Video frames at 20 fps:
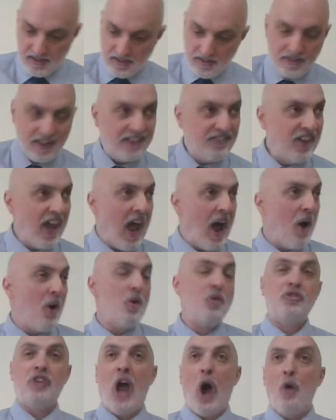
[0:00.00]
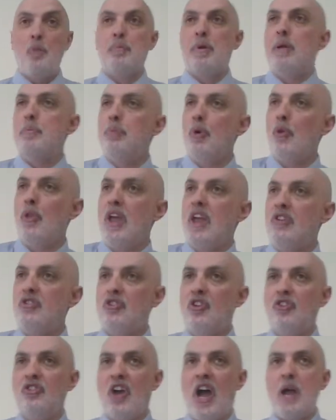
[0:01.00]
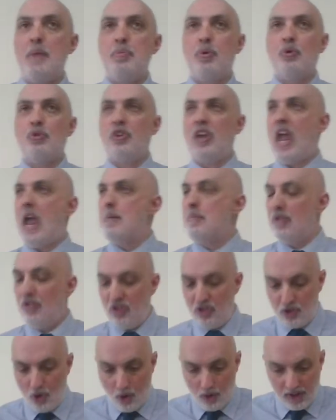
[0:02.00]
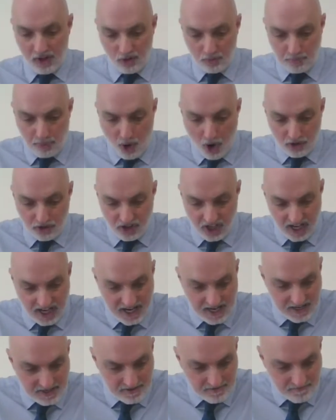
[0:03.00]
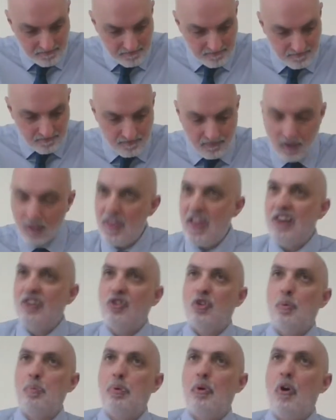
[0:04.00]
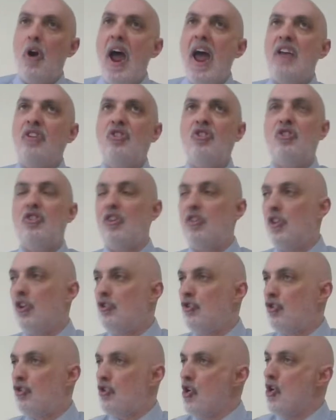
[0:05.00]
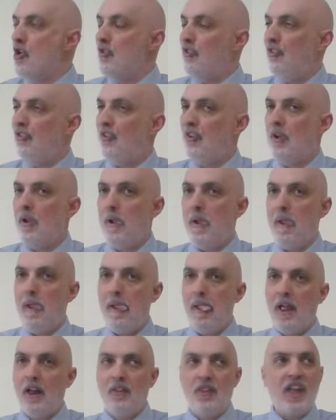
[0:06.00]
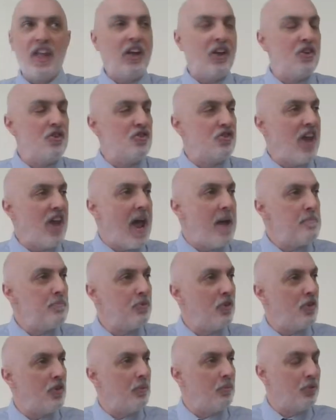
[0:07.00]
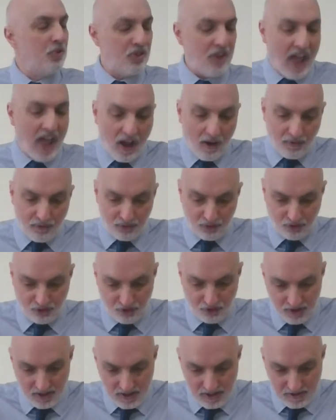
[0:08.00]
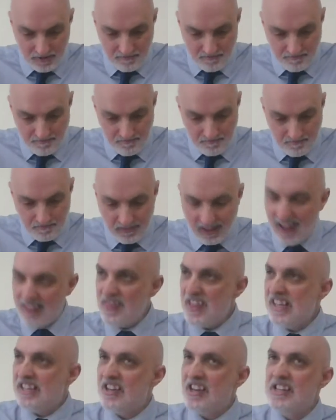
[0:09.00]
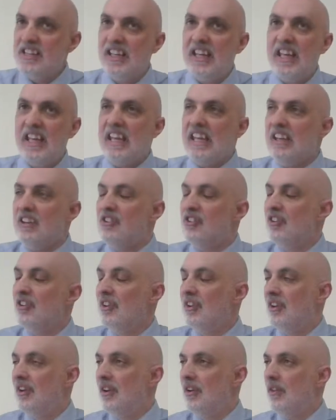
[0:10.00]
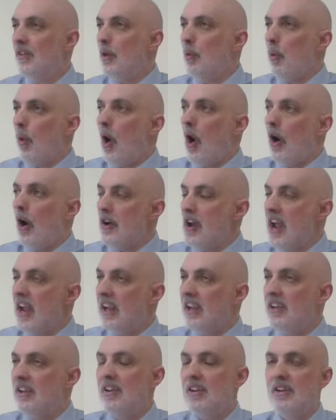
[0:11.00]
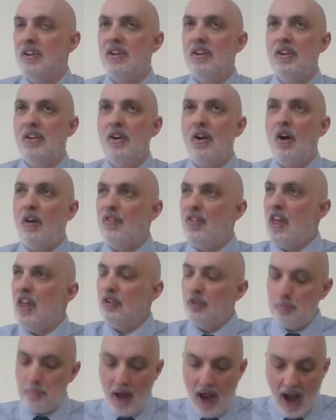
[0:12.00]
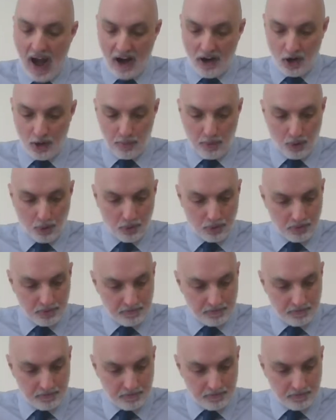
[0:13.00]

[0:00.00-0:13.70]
They tell people that his disciples came and stole his body. They suppressed the truth, they condemned themselves, and they didn't heed the warning of this parable.